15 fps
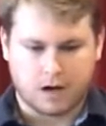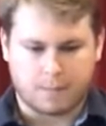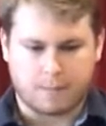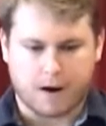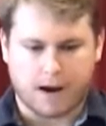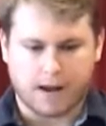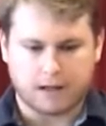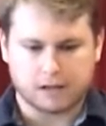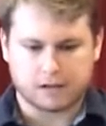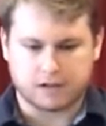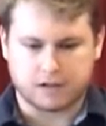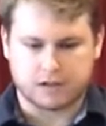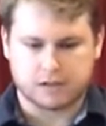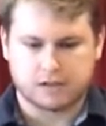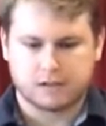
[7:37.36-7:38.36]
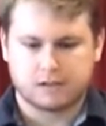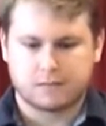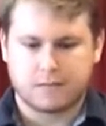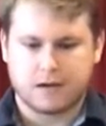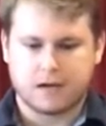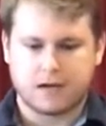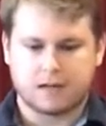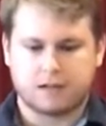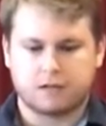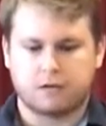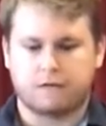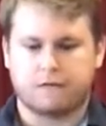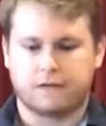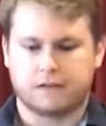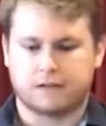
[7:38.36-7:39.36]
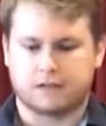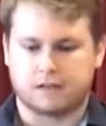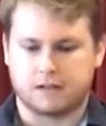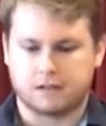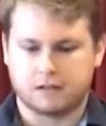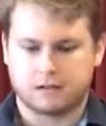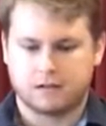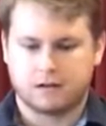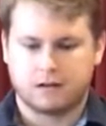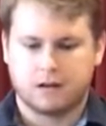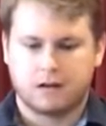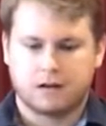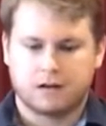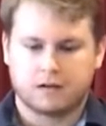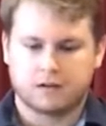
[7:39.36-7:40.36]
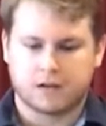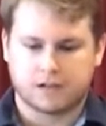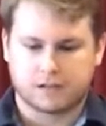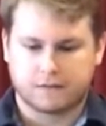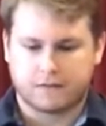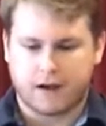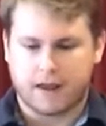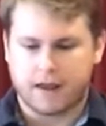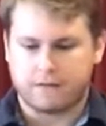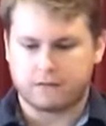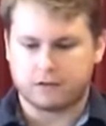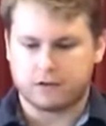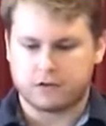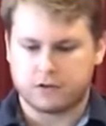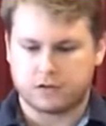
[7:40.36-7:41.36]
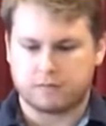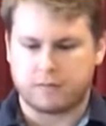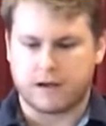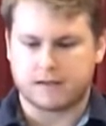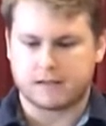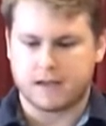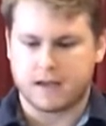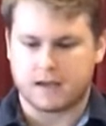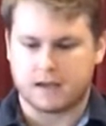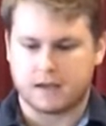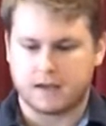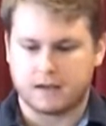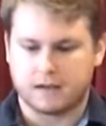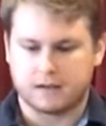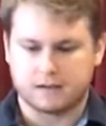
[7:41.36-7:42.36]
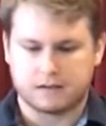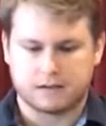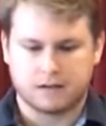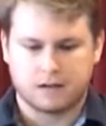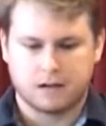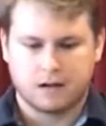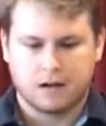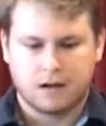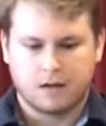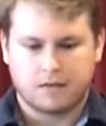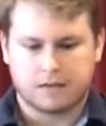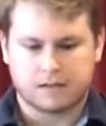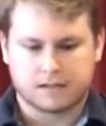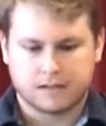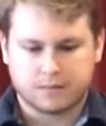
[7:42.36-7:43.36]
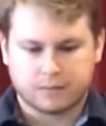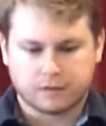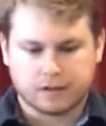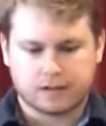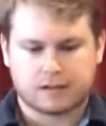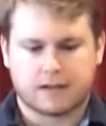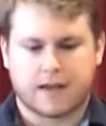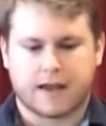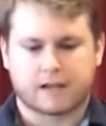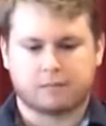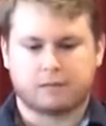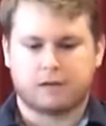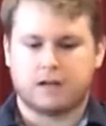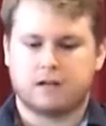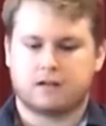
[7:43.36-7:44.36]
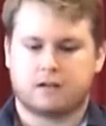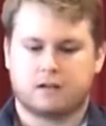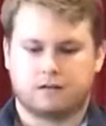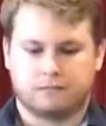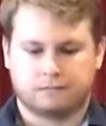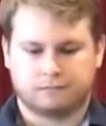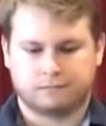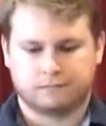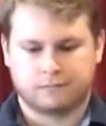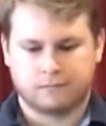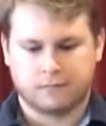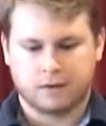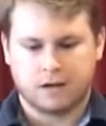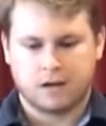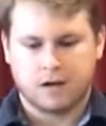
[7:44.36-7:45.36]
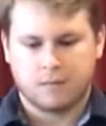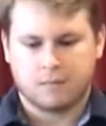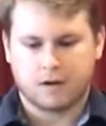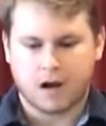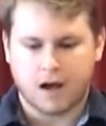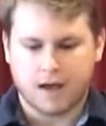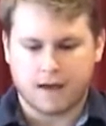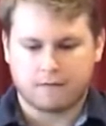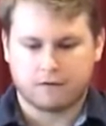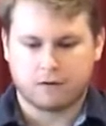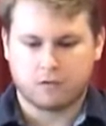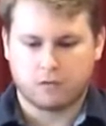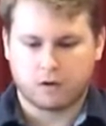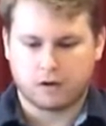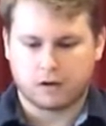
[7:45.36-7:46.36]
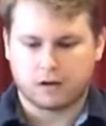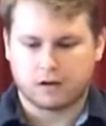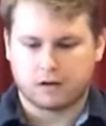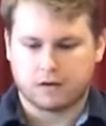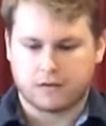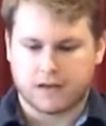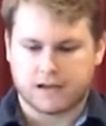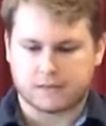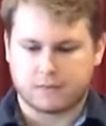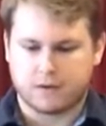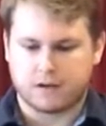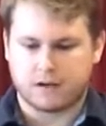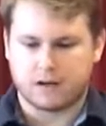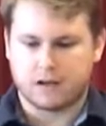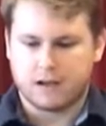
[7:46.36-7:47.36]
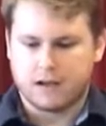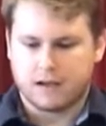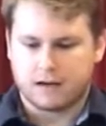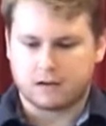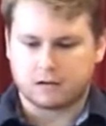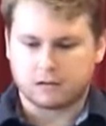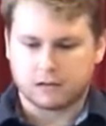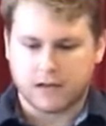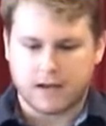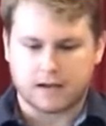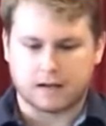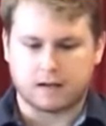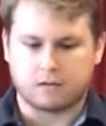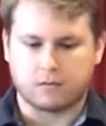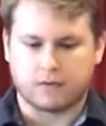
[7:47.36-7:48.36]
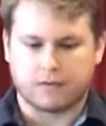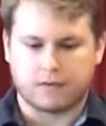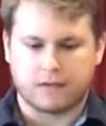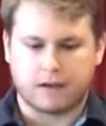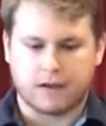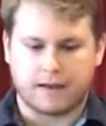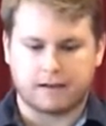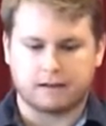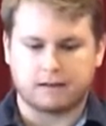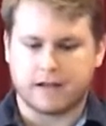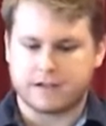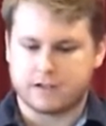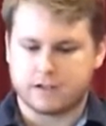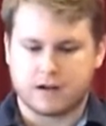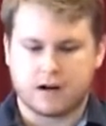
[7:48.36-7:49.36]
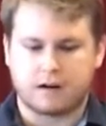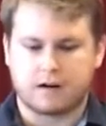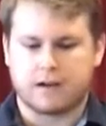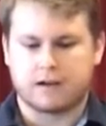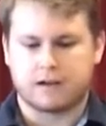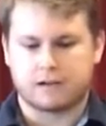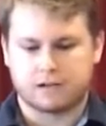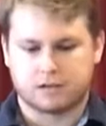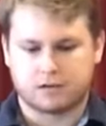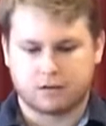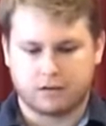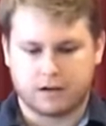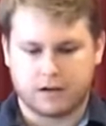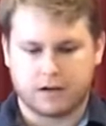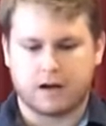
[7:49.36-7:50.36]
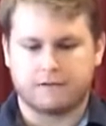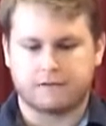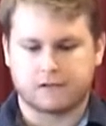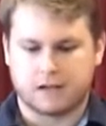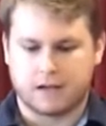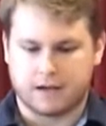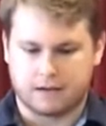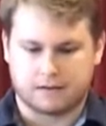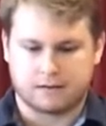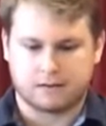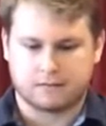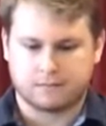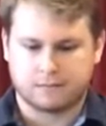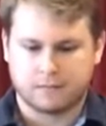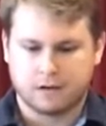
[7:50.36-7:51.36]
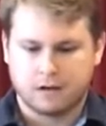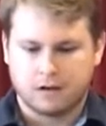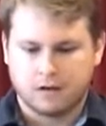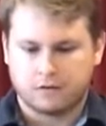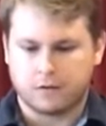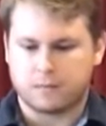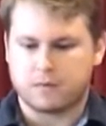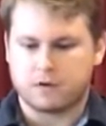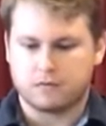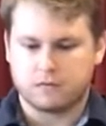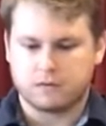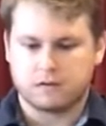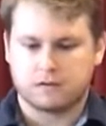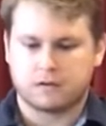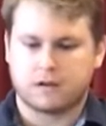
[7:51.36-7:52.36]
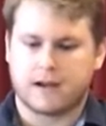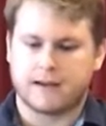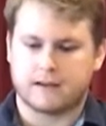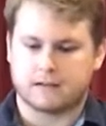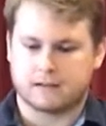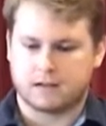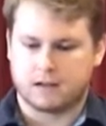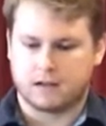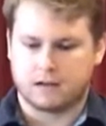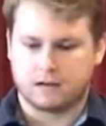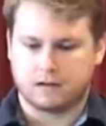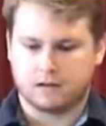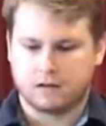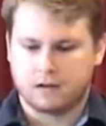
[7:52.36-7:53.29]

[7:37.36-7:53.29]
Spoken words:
A biologist speaking to a physicist can justify evolution by saying it is the simplest explanation. But not everyone on Earth has been inculcated with the legendary history of science, from Newton to Einstein,